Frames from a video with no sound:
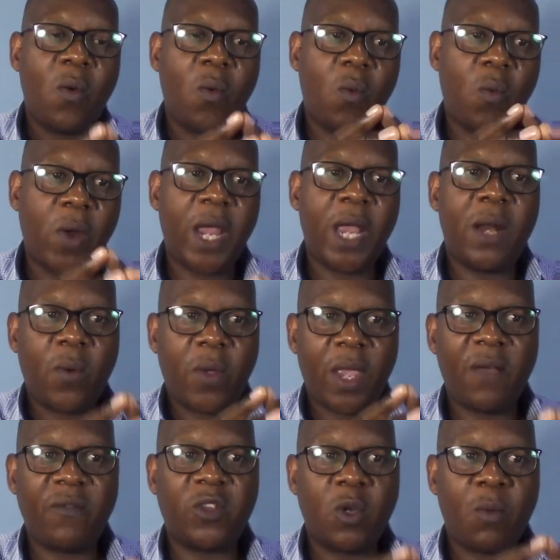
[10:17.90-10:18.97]
where we
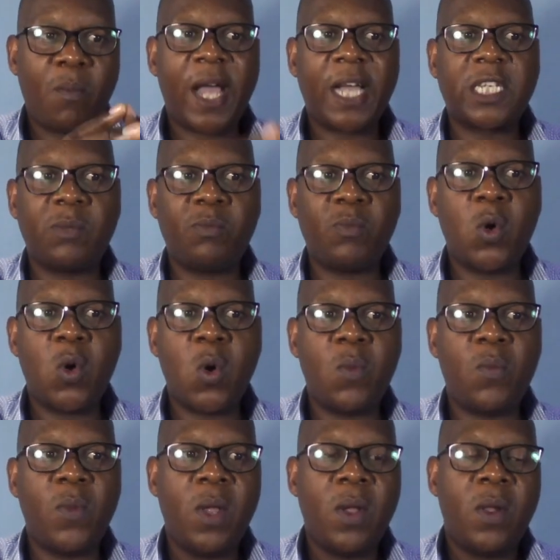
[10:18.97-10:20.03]
have the
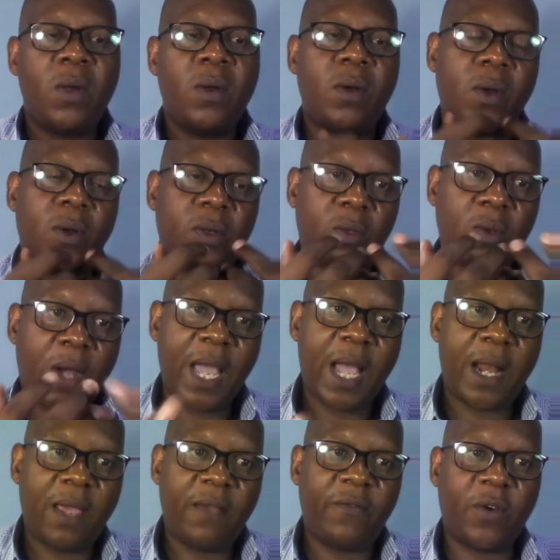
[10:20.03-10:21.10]
maximum the
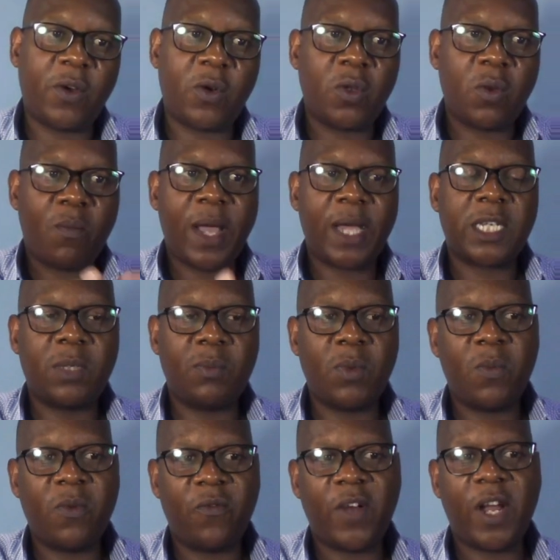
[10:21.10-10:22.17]
higher level, the
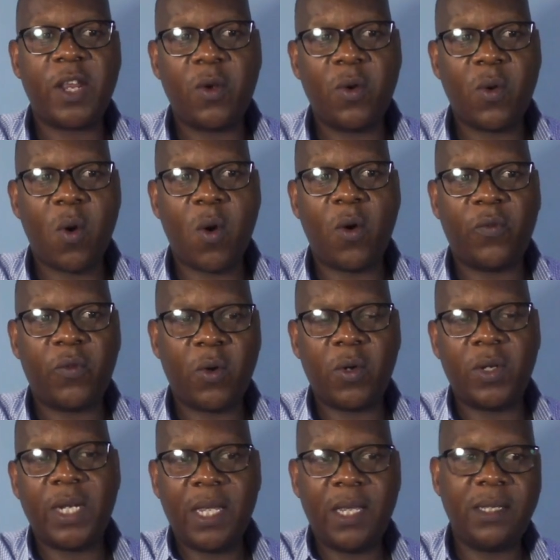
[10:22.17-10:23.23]
maximum value of
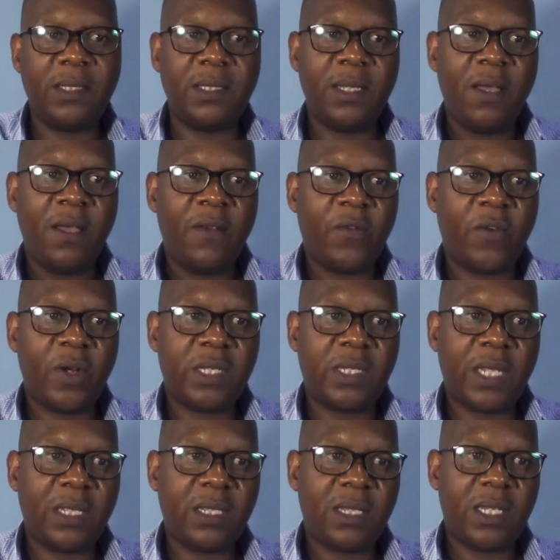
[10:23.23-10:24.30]
loadings. For
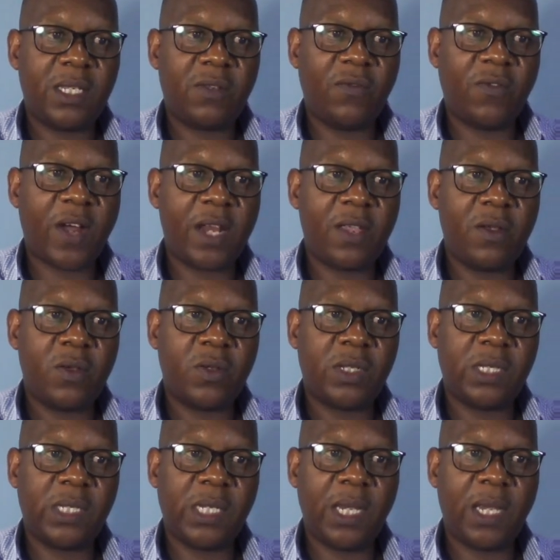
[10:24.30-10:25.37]
instance, this value you
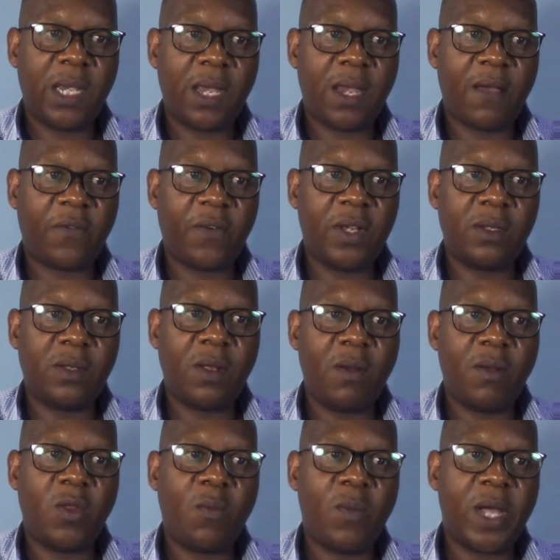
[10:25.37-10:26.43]
see here, friends,
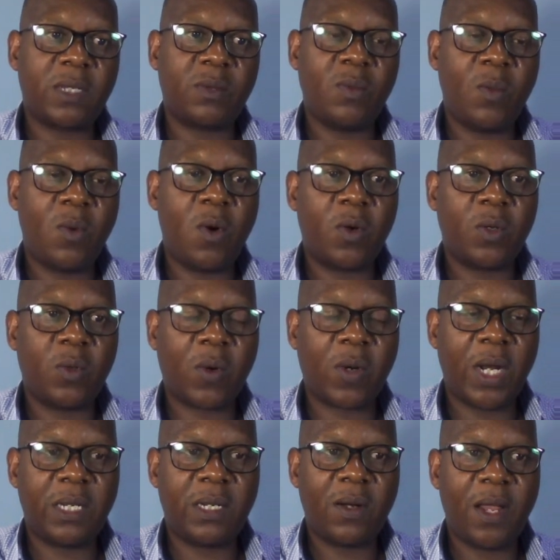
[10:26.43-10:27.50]
the maximum or the great